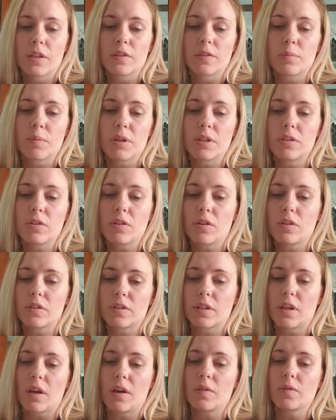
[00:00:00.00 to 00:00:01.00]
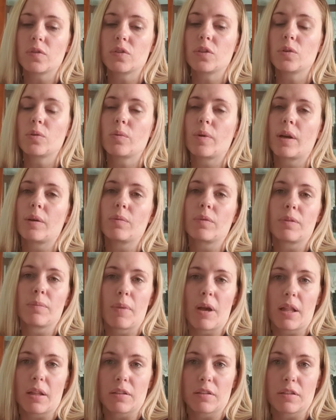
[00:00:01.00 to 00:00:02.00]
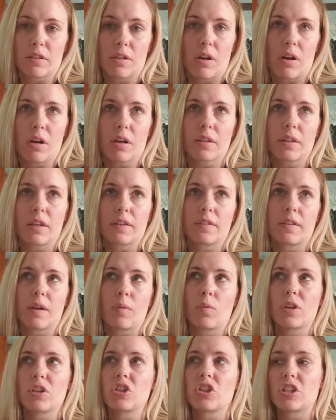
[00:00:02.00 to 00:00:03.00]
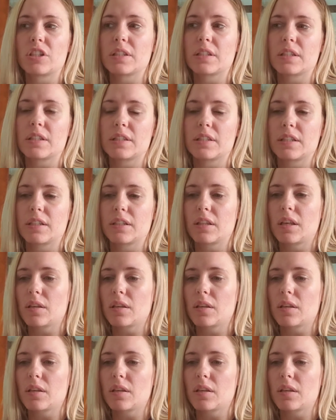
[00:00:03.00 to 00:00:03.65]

spend ourselves, do away with malice talk. That's what Jesus did.